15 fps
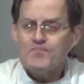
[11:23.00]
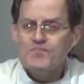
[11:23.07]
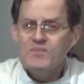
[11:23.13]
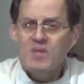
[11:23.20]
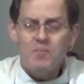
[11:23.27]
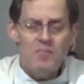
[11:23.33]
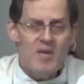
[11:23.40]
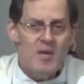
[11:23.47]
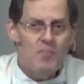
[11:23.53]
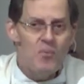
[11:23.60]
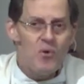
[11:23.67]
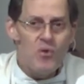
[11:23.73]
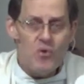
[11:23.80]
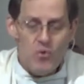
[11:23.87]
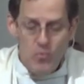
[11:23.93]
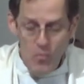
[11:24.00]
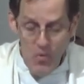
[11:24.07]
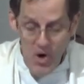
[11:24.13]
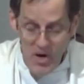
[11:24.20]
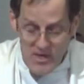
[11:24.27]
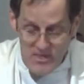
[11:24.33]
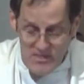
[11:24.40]
The people who
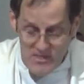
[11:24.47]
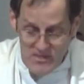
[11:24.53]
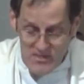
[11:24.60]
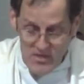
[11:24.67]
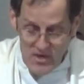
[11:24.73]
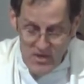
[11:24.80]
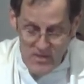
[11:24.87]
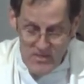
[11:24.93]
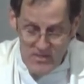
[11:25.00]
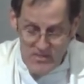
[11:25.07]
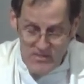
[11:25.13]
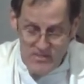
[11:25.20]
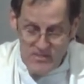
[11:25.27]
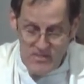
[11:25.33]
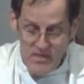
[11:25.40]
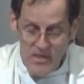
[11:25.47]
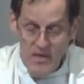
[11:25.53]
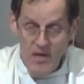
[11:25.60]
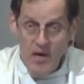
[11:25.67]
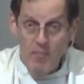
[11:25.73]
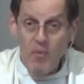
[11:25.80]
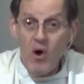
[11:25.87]
walked in darkness,
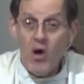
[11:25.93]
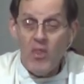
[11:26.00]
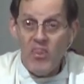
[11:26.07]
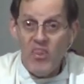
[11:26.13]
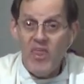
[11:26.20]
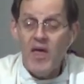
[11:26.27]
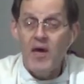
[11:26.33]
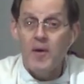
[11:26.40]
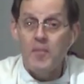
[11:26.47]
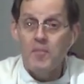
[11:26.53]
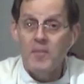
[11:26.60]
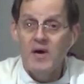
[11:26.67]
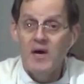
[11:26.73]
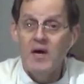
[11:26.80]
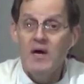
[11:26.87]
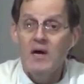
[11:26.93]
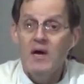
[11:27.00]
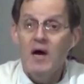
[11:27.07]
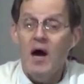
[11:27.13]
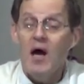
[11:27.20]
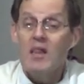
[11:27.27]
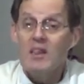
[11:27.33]
upon them
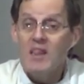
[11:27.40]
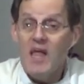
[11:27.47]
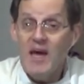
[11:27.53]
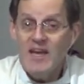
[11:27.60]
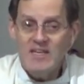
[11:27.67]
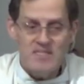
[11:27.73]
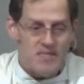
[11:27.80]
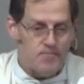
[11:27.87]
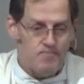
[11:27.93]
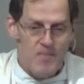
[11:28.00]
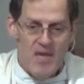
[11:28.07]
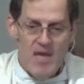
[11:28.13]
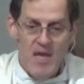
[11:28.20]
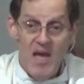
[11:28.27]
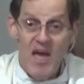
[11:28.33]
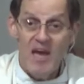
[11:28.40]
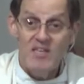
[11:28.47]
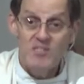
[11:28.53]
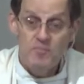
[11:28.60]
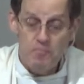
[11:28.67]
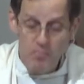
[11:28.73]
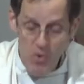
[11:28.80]
a light
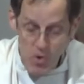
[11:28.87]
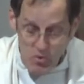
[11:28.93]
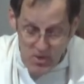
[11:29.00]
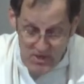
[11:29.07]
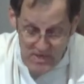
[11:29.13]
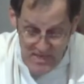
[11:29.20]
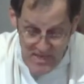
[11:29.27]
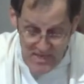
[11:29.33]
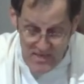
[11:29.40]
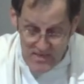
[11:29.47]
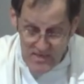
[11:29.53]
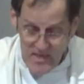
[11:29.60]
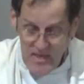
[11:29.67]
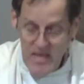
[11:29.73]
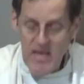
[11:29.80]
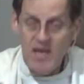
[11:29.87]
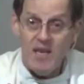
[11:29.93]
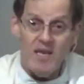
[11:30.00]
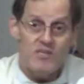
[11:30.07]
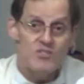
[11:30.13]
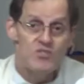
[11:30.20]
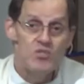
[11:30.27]
has broken in, it
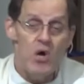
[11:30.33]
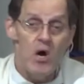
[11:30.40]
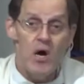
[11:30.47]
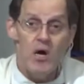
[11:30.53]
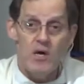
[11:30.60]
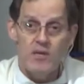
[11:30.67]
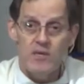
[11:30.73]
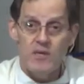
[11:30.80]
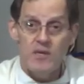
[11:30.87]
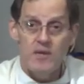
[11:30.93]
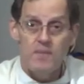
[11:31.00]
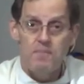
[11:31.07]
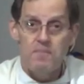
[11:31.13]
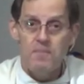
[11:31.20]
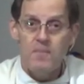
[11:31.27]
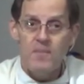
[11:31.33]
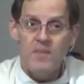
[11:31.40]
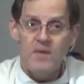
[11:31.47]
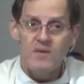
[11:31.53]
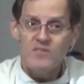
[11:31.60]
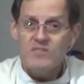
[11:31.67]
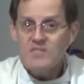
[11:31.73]
has dawned
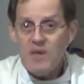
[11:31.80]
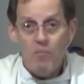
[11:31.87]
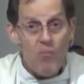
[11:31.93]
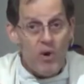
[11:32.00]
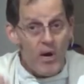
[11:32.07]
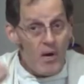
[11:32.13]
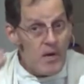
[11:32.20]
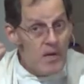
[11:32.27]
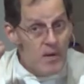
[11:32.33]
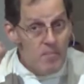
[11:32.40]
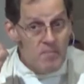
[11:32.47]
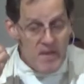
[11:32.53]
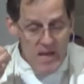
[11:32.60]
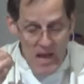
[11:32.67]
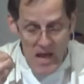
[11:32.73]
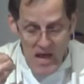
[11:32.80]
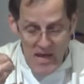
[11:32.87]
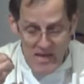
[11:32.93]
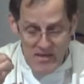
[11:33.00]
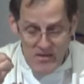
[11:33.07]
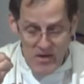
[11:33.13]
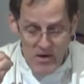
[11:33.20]
somewhere
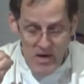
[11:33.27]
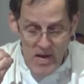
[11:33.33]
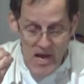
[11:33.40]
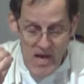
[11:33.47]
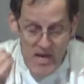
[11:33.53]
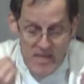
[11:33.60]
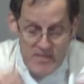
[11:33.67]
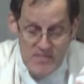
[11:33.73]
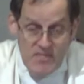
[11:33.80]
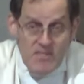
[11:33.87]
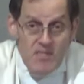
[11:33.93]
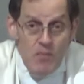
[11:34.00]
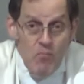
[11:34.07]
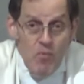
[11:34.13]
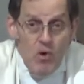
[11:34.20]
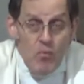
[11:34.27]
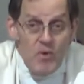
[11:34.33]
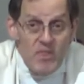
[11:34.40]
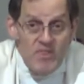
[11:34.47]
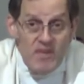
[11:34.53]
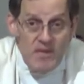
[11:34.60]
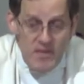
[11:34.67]
behind our eyes, somewhere
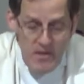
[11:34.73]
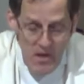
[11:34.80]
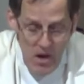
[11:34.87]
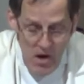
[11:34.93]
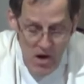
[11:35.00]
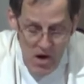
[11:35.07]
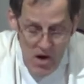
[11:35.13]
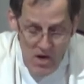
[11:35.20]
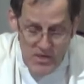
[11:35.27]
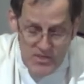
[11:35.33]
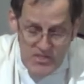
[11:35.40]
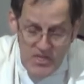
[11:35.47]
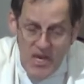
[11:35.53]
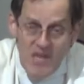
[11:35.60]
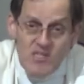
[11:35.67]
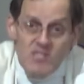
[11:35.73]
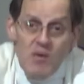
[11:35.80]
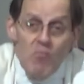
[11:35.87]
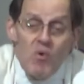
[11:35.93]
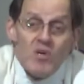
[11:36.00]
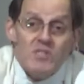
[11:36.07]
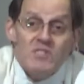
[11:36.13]
within our hearts,
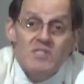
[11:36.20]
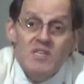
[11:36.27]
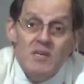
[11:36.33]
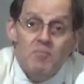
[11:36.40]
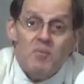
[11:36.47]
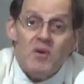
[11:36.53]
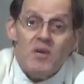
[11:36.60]
somewhere deep